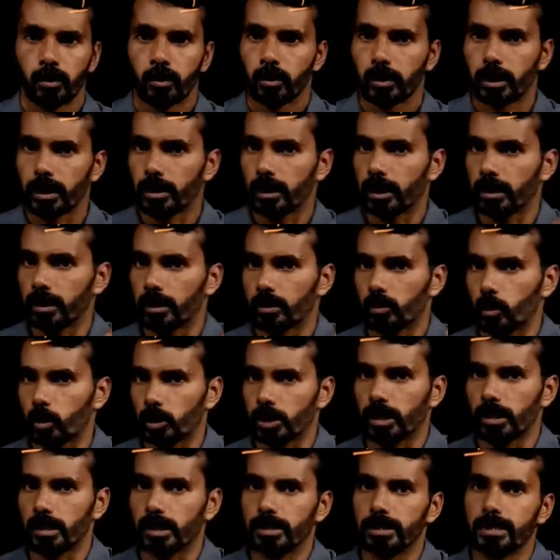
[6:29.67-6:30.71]
Okay, that
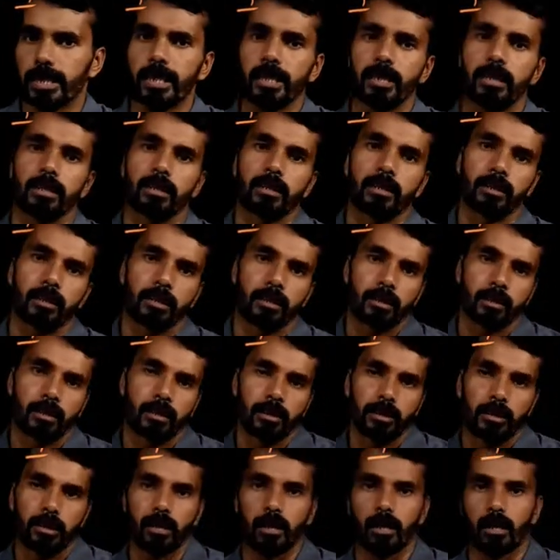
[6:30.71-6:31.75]
quotient is
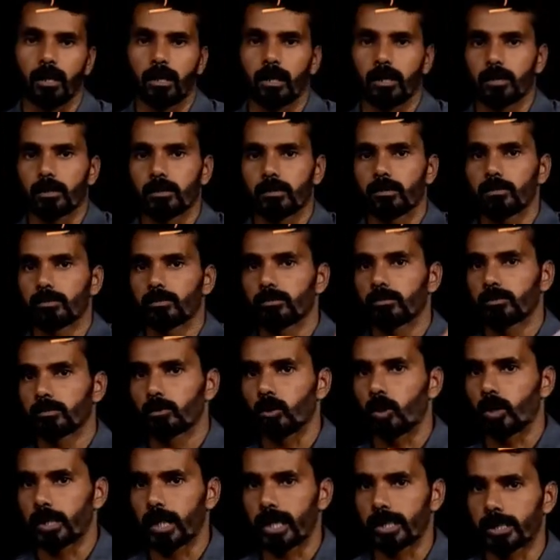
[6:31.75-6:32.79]
a
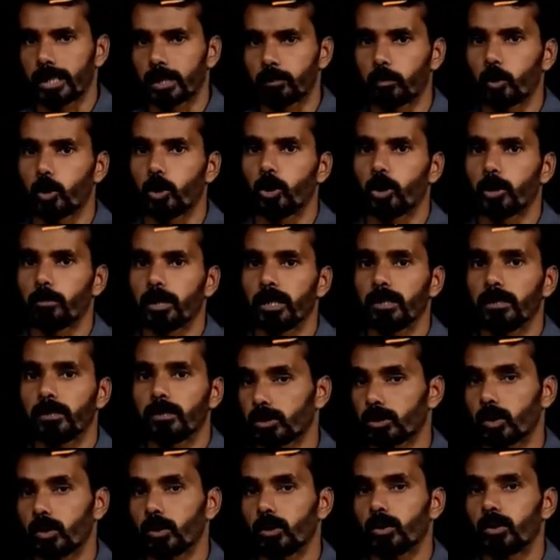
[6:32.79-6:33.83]
quadratic polynomial.
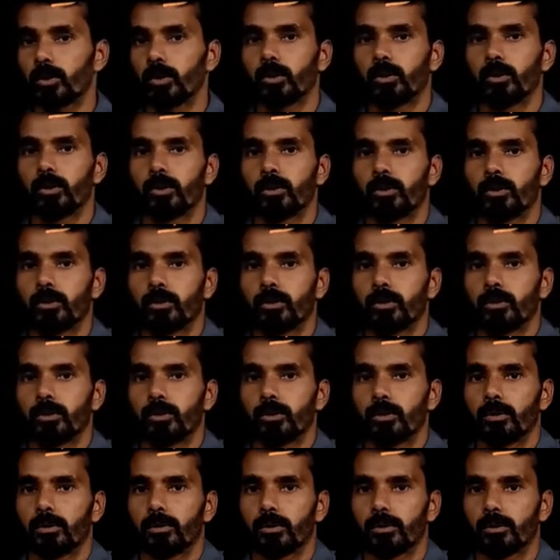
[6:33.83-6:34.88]
So
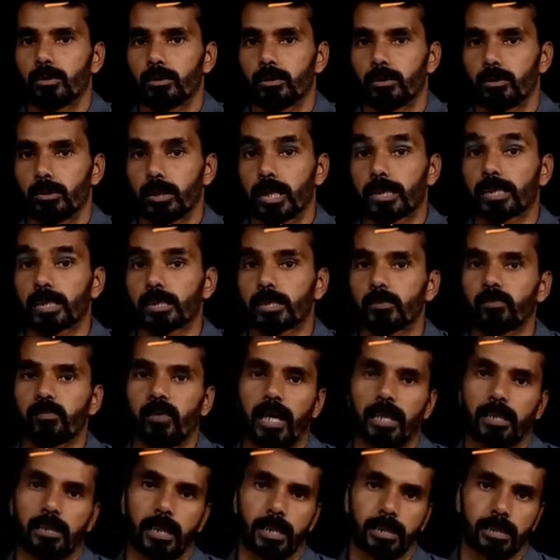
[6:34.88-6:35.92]
let us
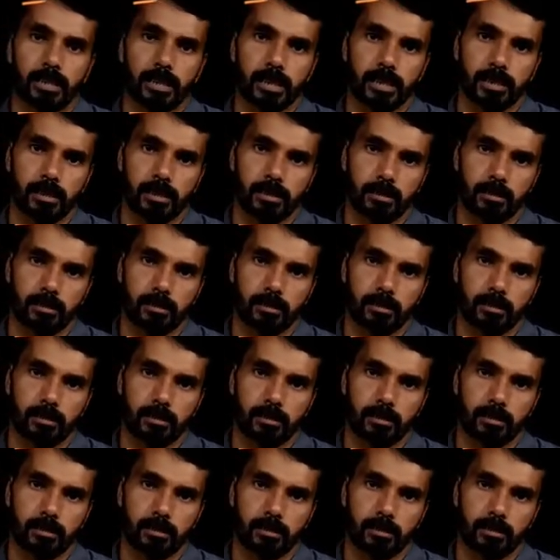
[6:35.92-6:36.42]
factorize this.